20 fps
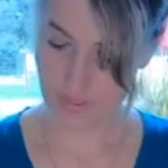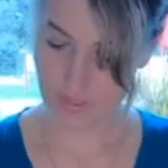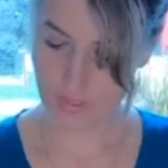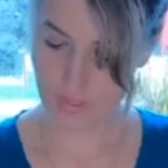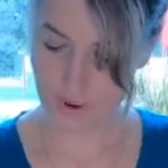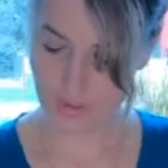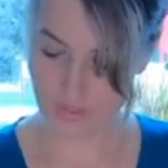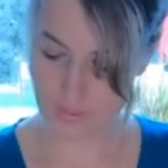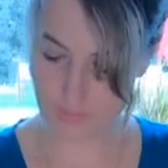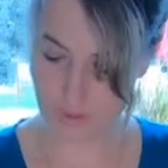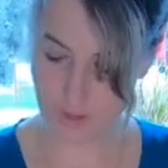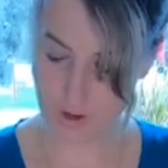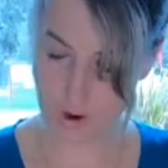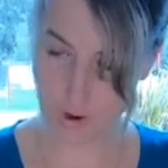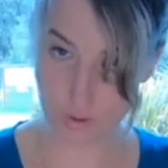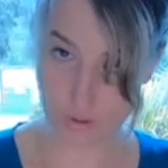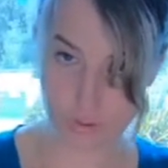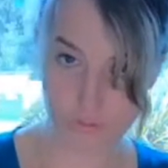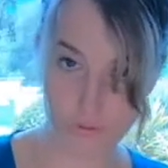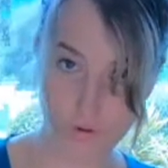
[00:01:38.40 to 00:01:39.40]
then the recipe
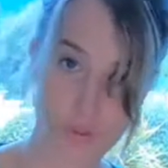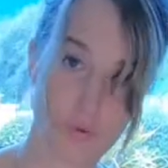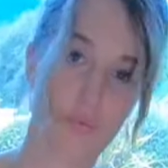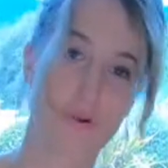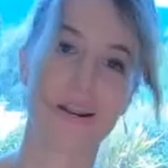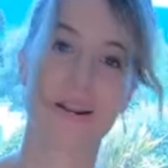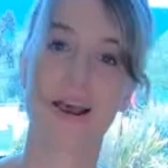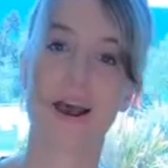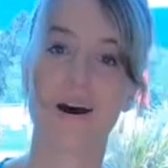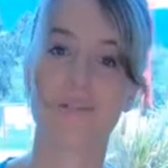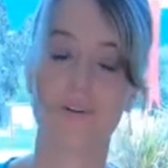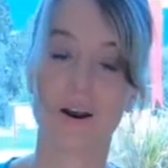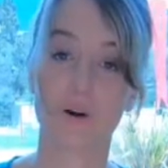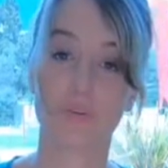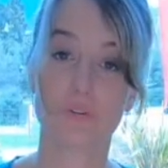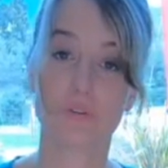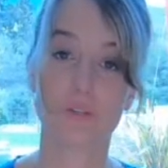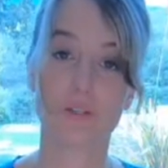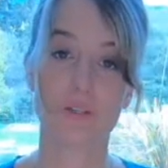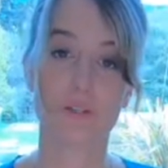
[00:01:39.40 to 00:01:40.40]
calls for 3.5
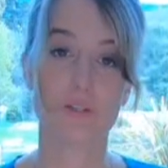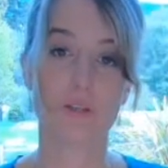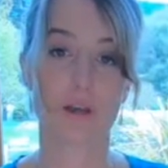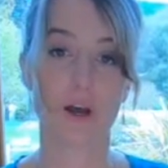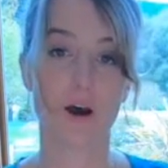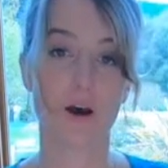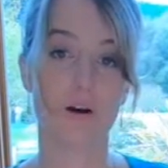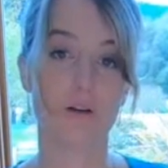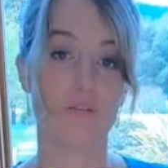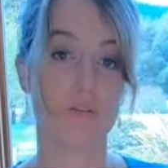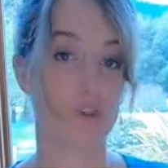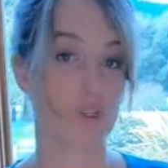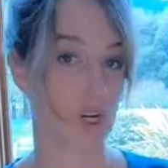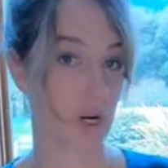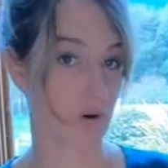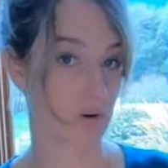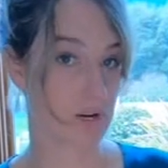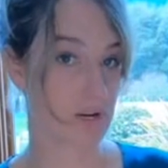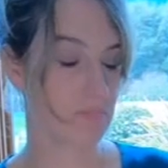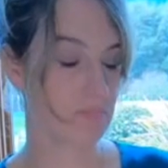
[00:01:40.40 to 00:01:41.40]
ounces of
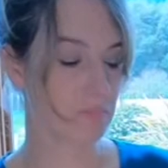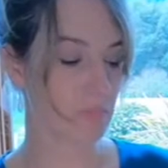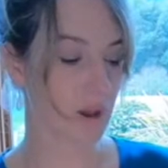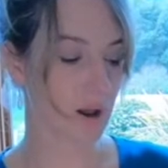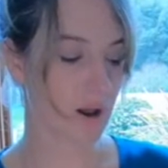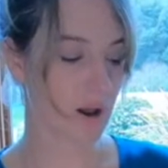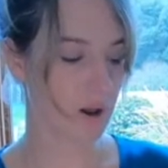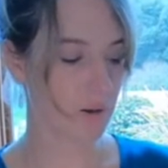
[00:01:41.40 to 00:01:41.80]
sherry.